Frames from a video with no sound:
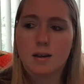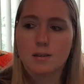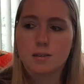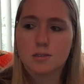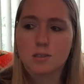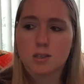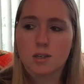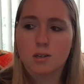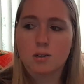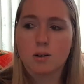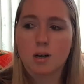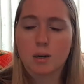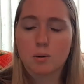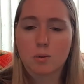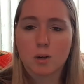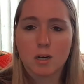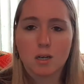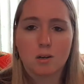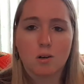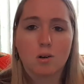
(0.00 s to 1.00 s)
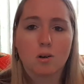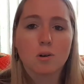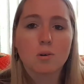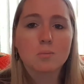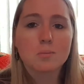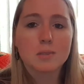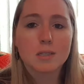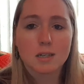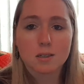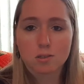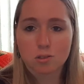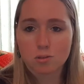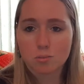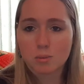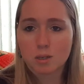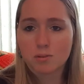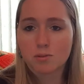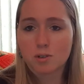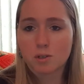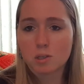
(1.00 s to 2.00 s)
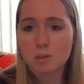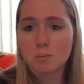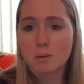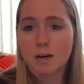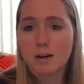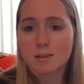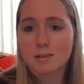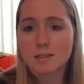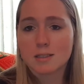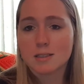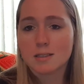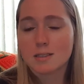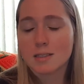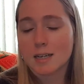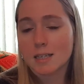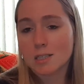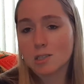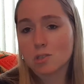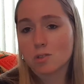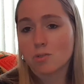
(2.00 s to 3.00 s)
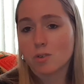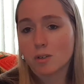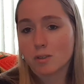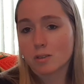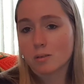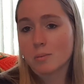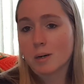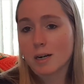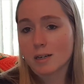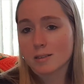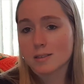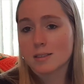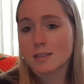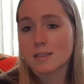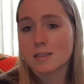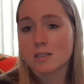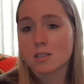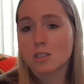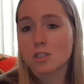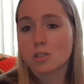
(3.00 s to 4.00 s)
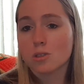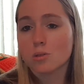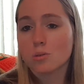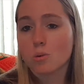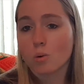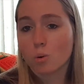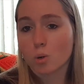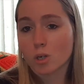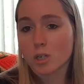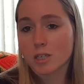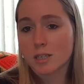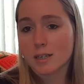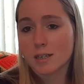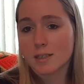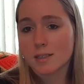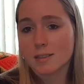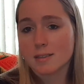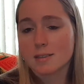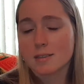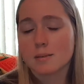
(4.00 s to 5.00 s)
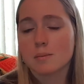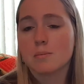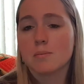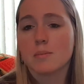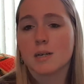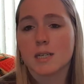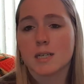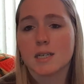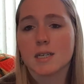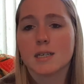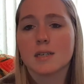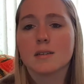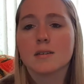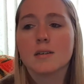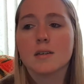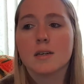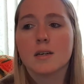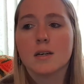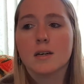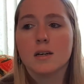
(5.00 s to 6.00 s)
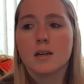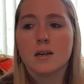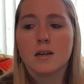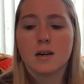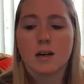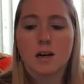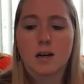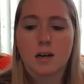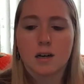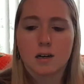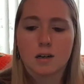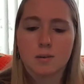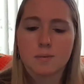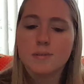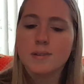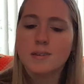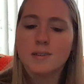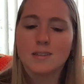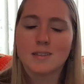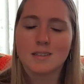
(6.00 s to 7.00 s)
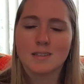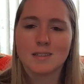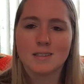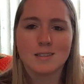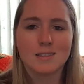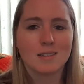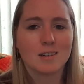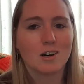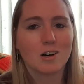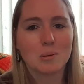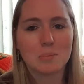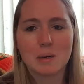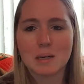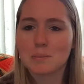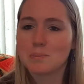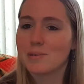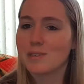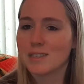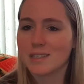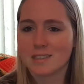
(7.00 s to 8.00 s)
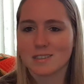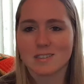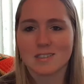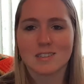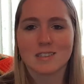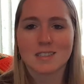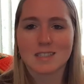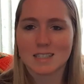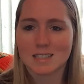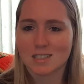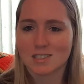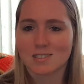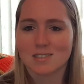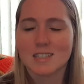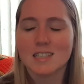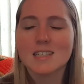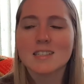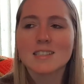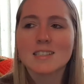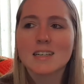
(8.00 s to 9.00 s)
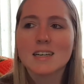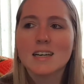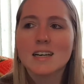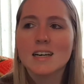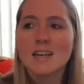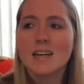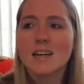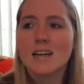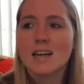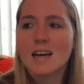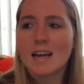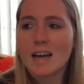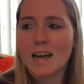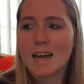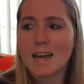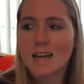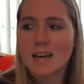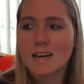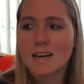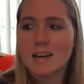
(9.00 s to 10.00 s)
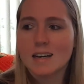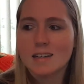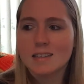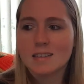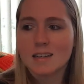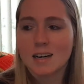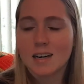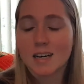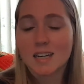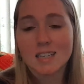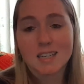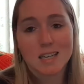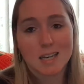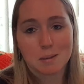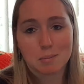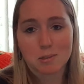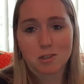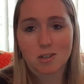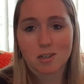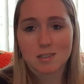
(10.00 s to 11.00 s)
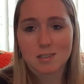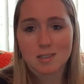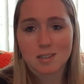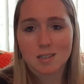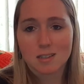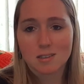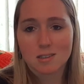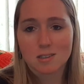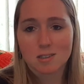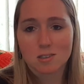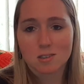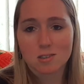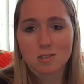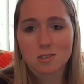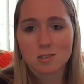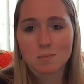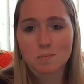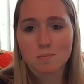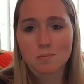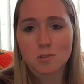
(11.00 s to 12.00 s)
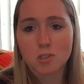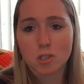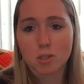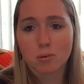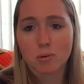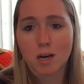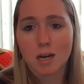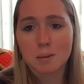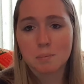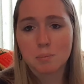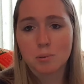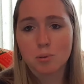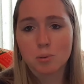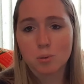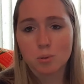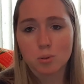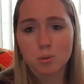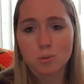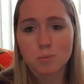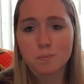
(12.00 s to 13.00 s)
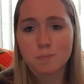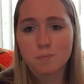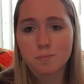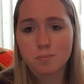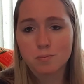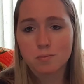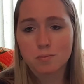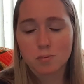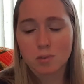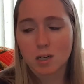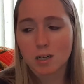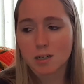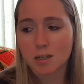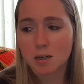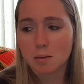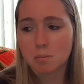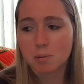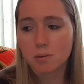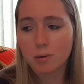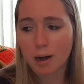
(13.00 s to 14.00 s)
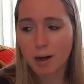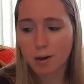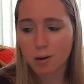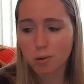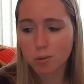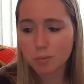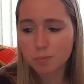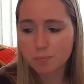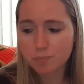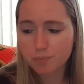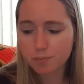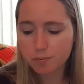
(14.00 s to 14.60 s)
So I went home, dug through my photo boxes. I use photo boxes to organize my all my planner accessories, and I came across the inserts. So I pulled a couple out,